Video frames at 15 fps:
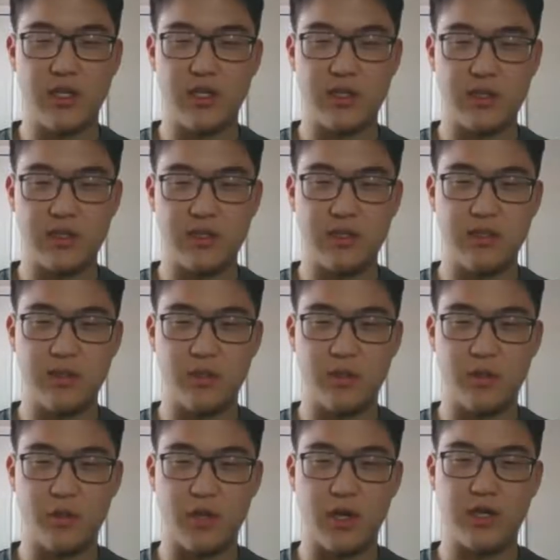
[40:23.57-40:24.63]
this sort
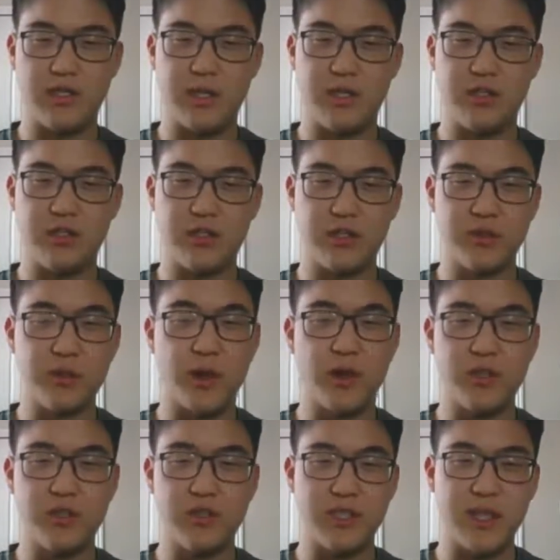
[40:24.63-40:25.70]
of organization called
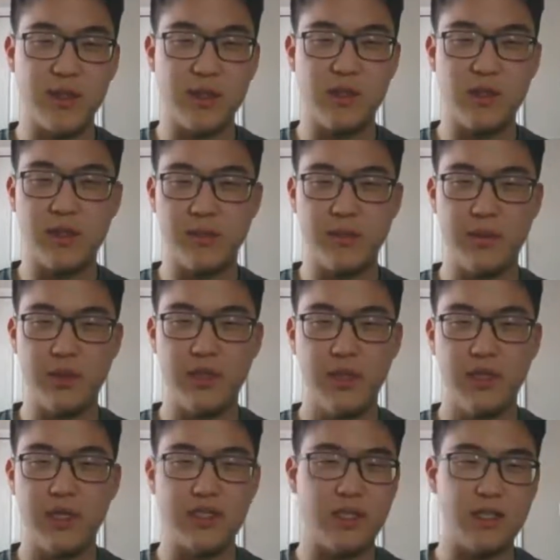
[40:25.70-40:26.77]
Partners in Health, and
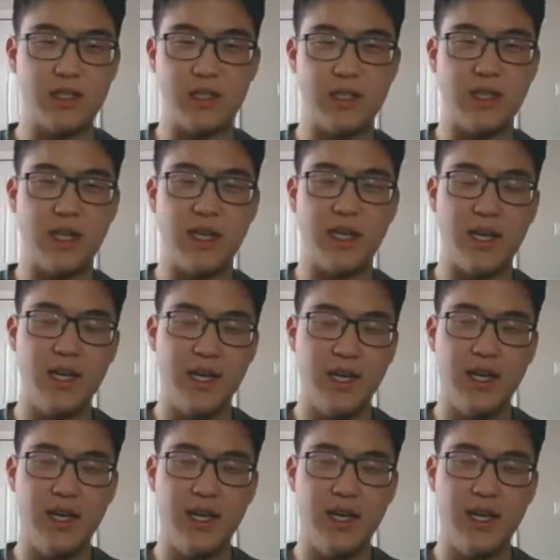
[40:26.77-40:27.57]
essentially they